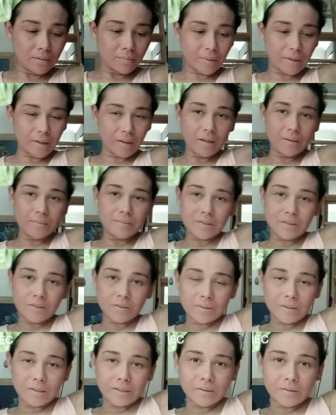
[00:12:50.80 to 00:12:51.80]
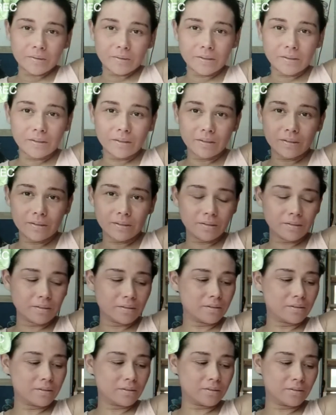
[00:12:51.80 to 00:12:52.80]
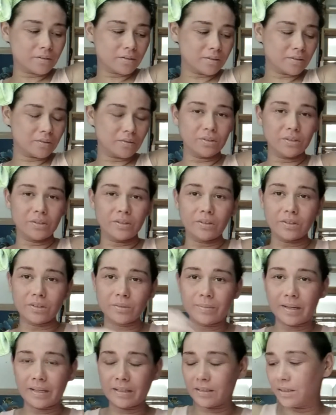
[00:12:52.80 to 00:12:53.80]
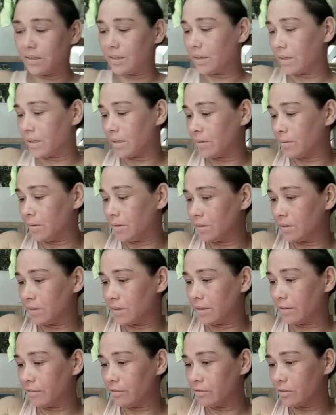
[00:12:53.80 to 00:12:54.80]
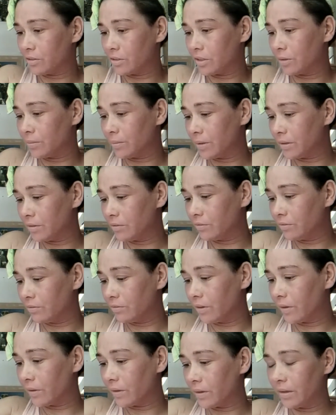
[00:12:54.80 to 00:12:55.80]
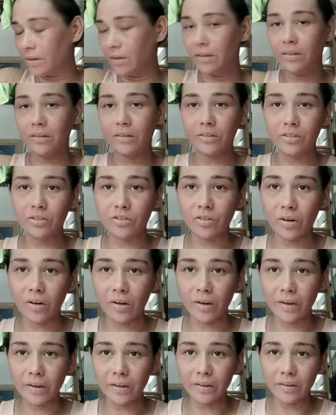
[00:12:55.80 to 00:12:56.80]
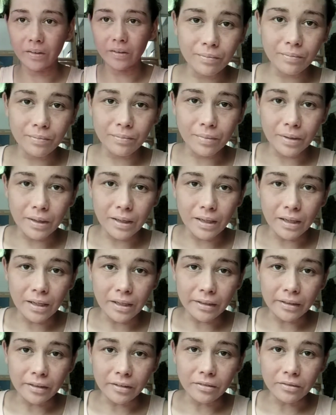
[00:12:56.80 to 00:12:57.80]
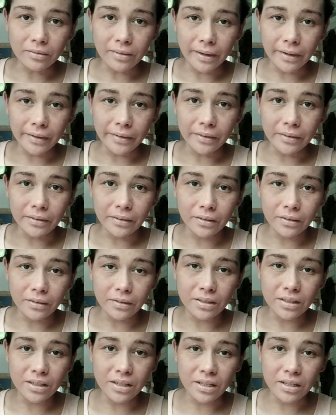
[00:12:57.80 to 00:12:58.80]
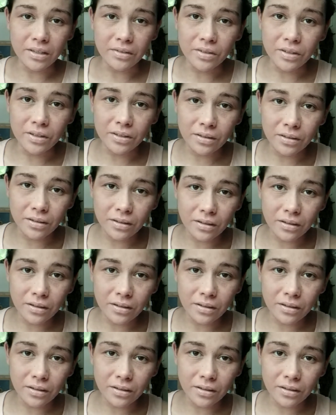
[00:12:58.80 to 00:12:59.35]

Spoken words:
My arms as well, although not as bad today, but they've also been very dry, peeling, red sleeves.